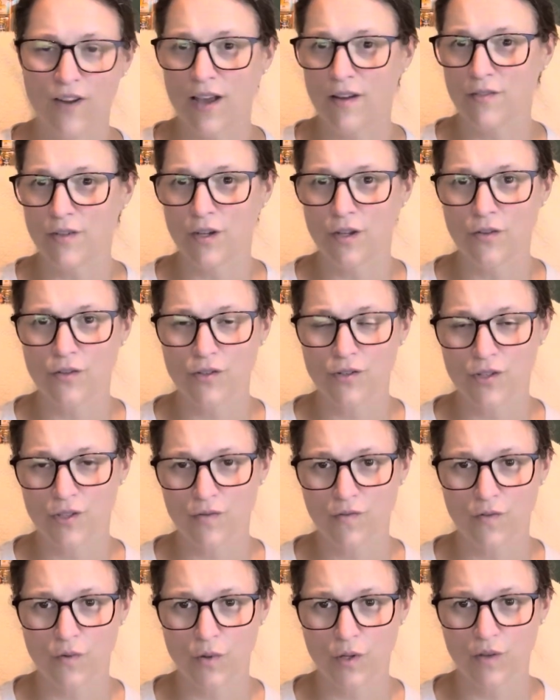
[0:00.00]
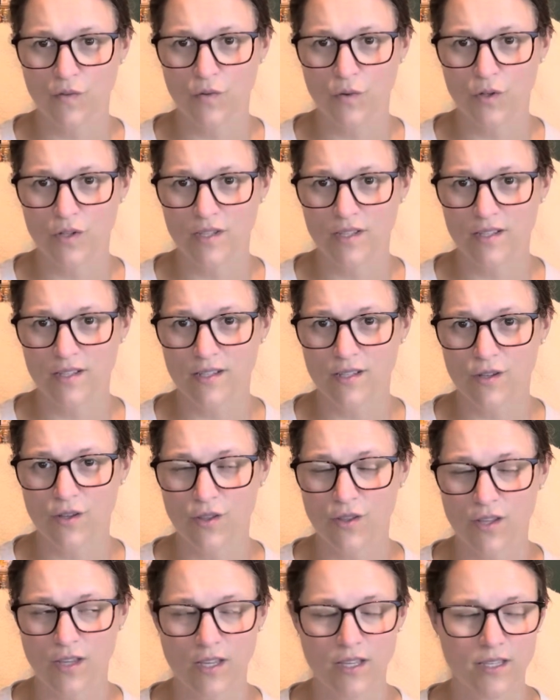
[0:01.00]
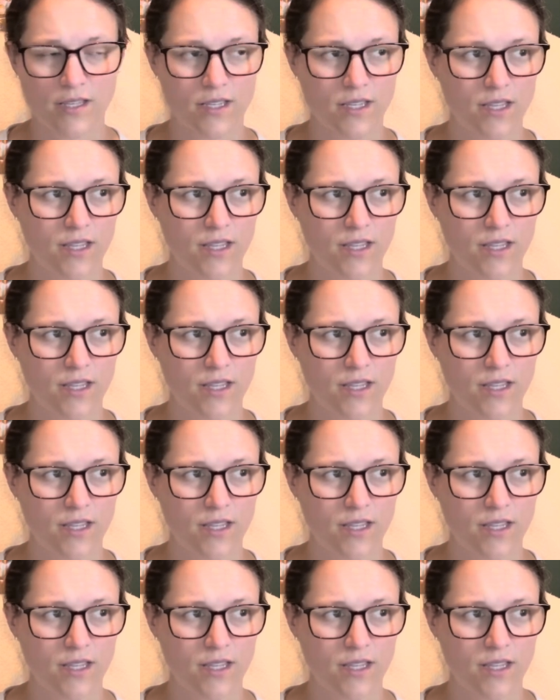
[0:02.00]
$5.44 on this.